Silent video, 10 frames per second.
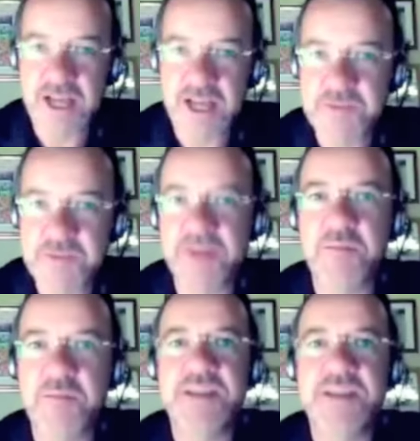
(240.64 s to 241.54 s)
an aspect
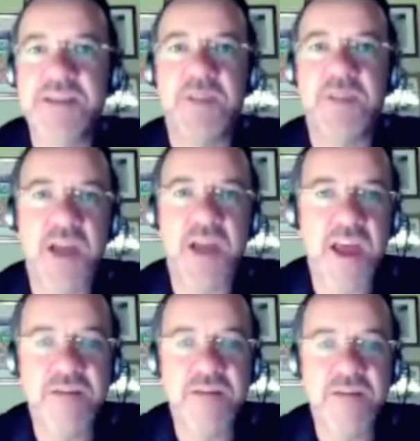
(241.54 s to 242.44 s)
of myself that I
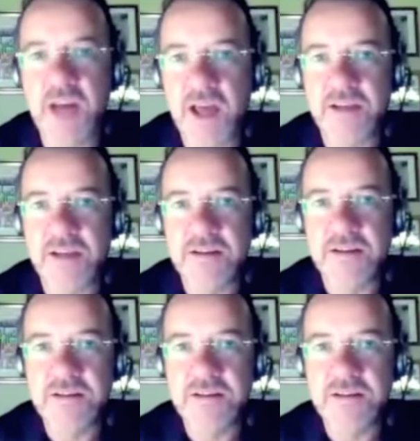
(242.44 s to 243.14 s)
have denied.